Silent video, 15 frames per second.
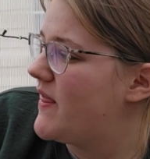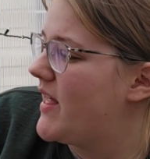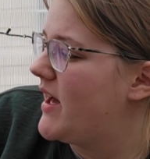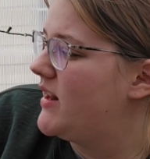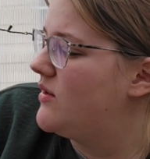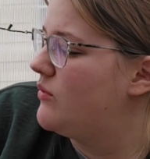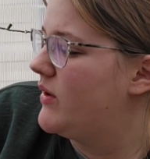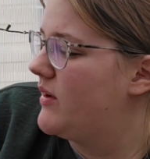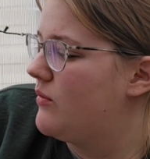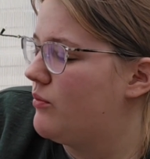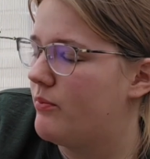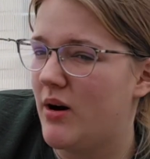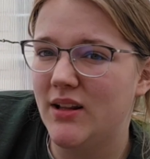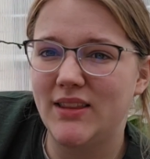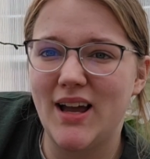And that, we
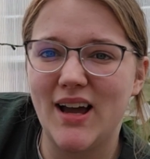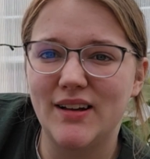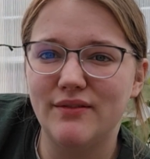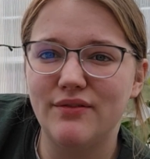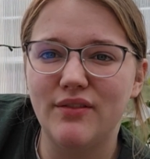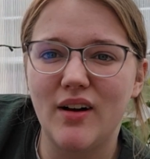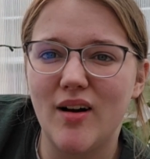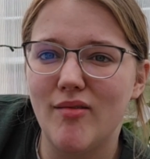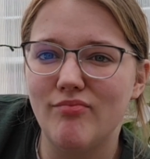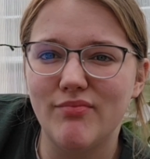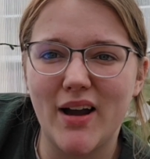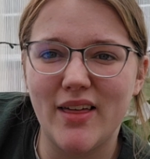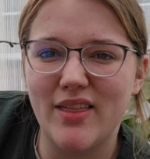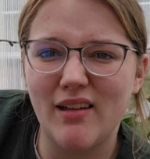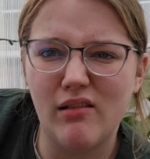bought that
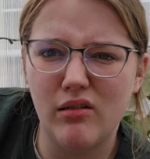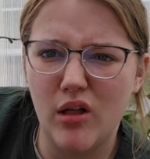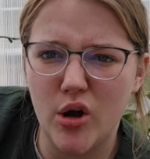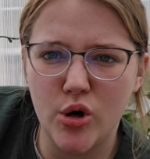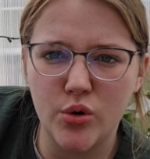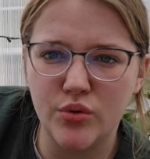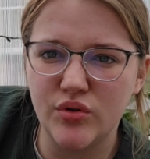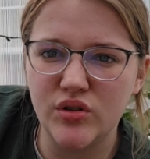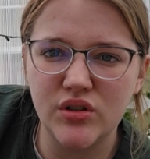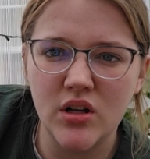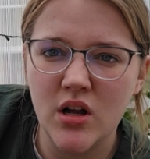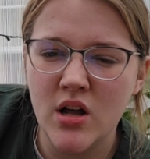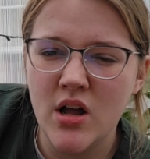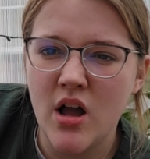from, I think, Lowe's.